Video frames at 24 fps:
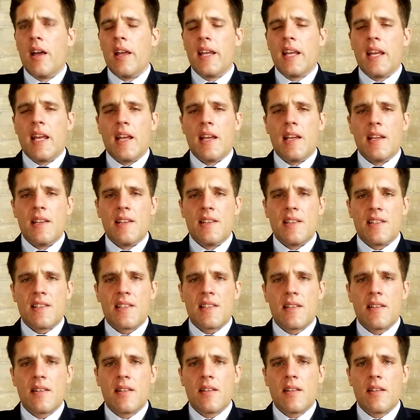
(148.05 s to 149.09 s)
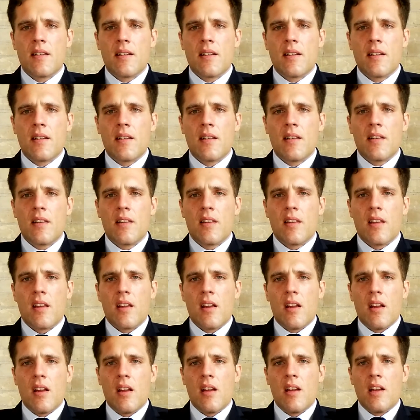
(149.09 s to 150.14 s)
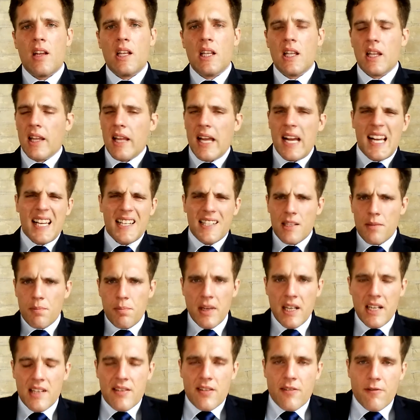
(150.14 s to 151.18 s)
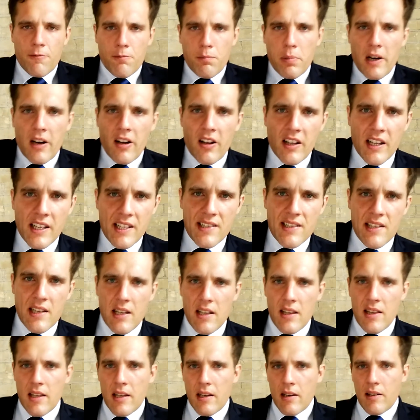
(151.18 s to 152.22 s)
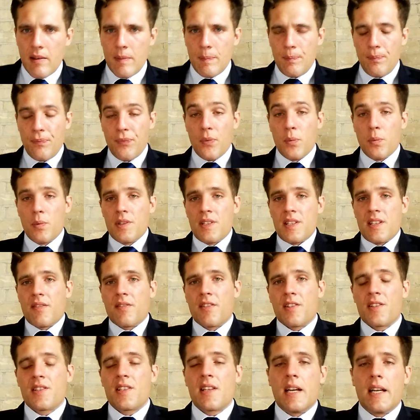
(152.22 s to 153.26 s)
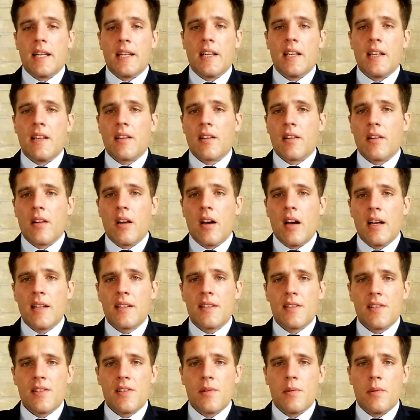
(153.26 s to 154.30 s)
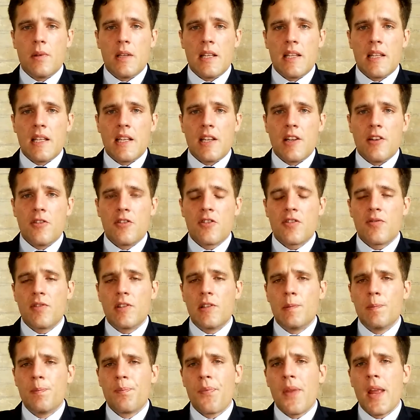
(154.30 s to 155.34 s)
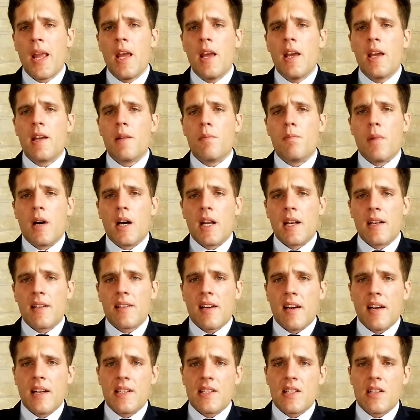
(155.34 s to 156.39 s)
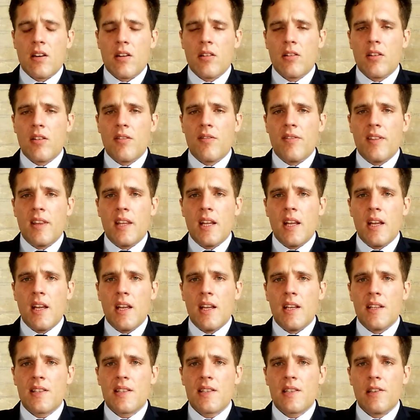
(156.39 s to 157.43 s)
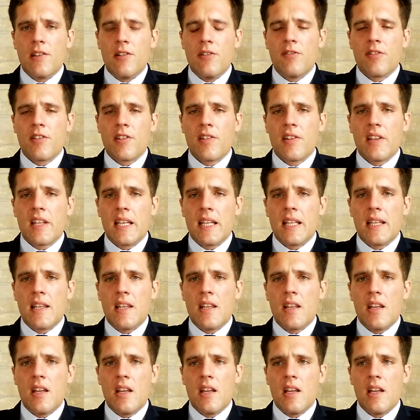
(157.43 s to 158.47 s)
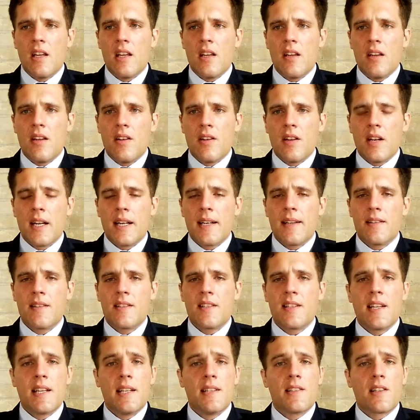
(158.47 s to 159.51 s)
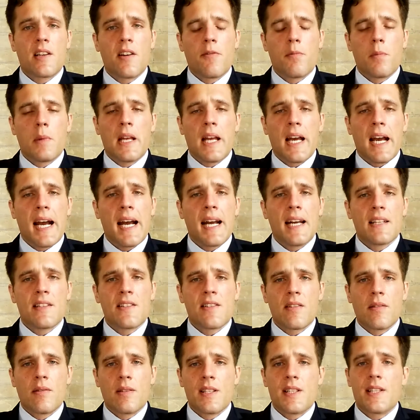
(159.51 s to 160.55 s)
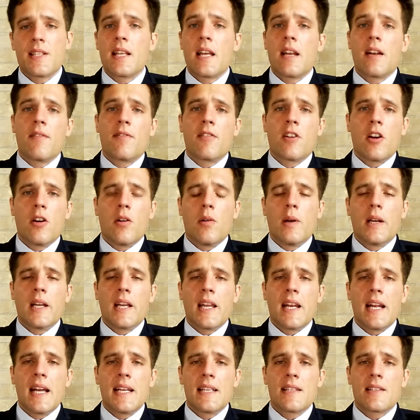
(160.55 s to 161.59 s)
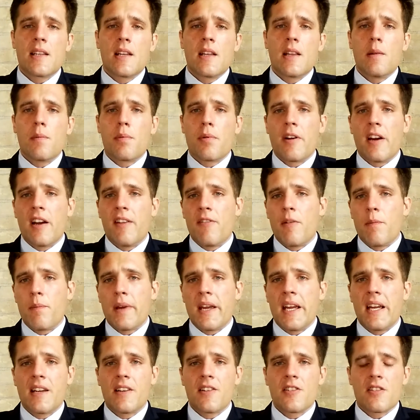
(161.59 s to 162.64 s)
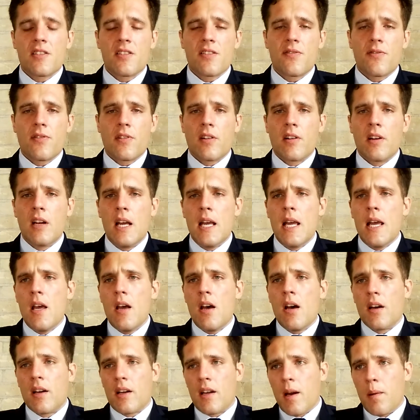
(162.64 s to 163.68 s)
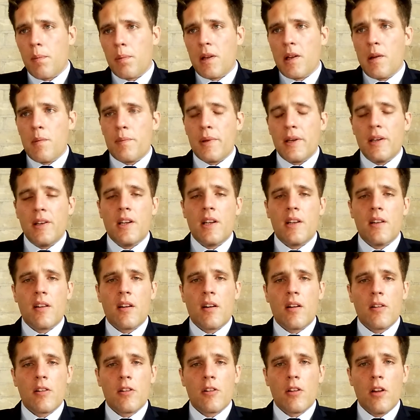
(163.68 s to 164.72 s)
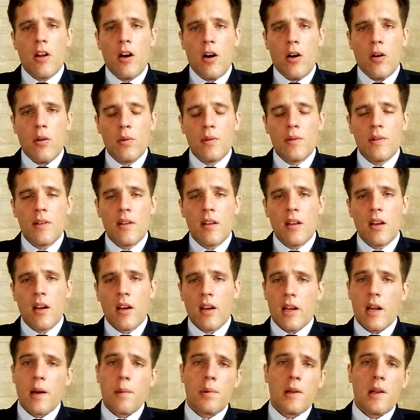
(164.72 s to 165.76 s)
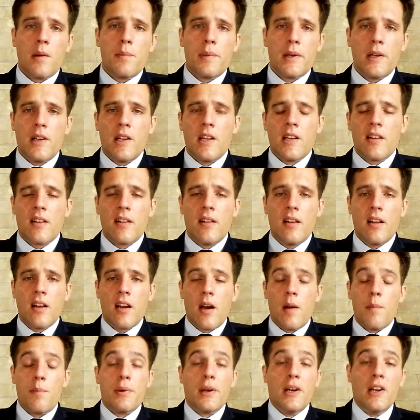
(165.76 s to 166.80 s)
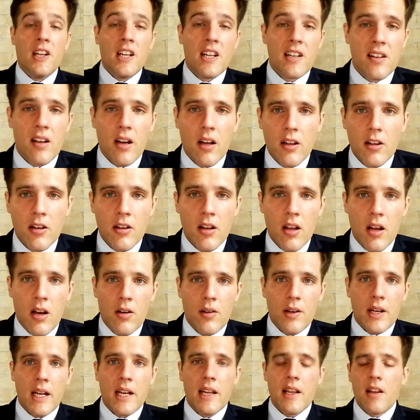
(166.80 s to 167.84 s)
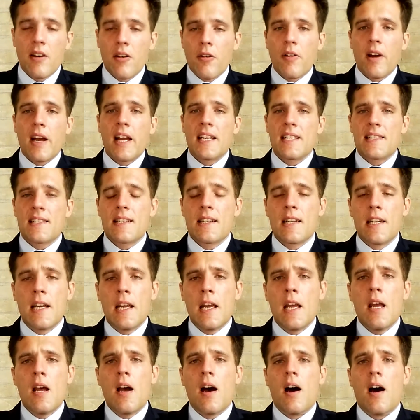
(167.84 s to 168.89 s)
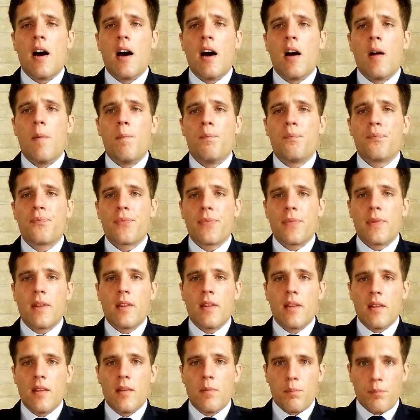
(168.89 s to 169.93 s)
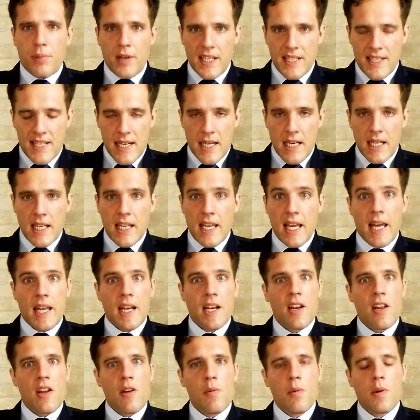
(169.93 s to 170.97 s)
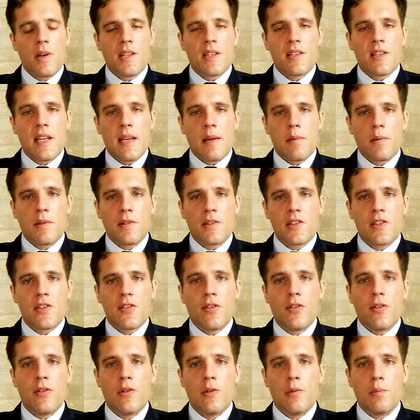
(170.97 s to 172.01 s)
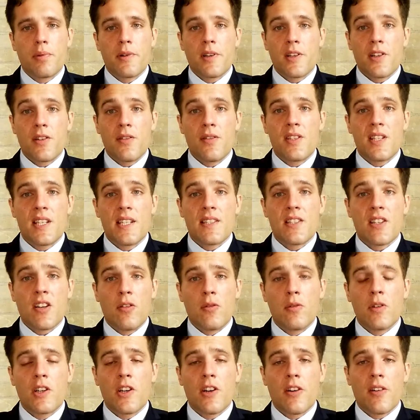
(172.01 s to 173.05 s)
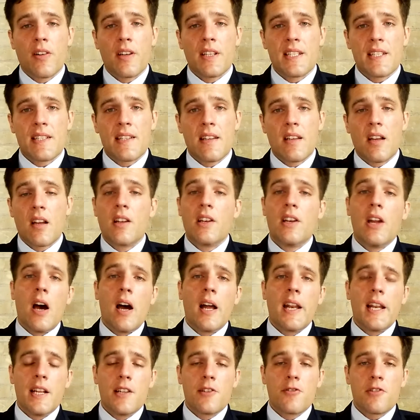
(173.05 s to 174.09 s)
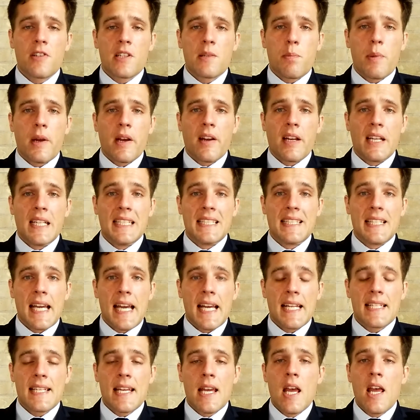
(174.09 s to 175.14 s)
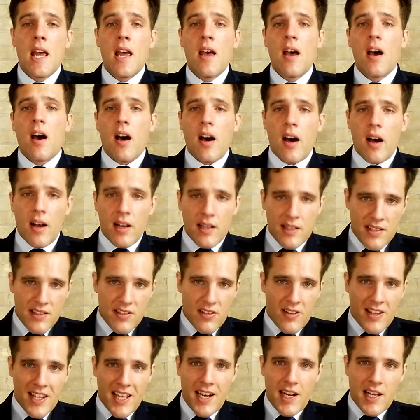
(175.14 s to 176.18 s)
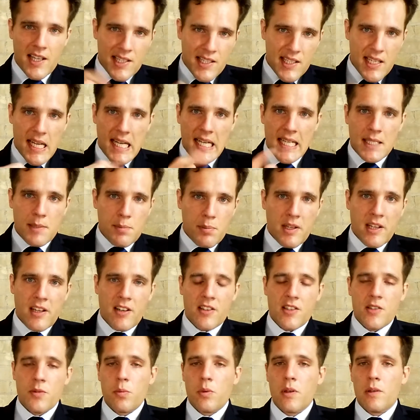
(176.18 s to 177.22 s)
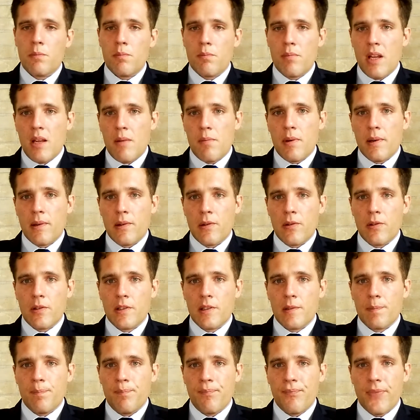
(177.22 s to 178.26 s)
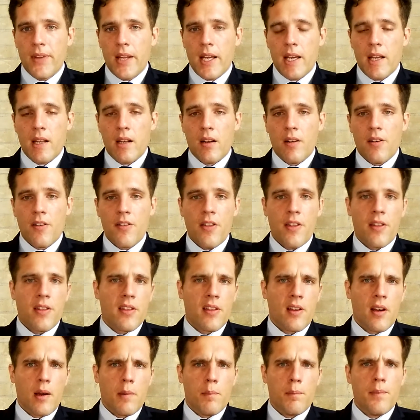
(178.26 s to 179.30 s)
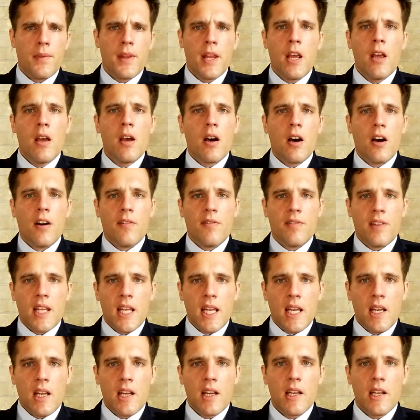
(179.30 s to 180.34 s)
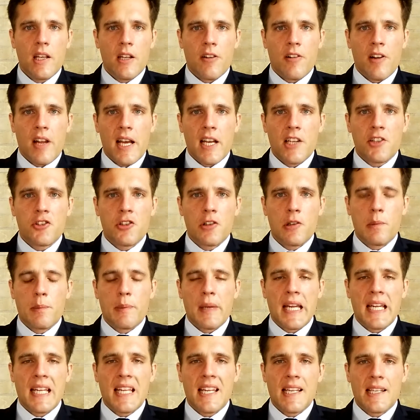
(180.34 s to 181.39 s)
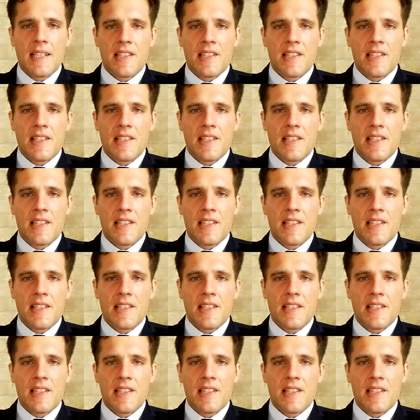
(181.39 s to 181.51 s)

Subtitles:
is the last piece of policy that was ever signed into law to do anything useful. It monetized all of the silver that the United States government had. So instead of going and asking the private bankers for a couple of $1 billion loan, a $1 billion loan at interest, President Kennedy was able to produce his own currency, non-interest bearing debt, so that us taxpayers wouldn't be beholden and under the thumb of the international banking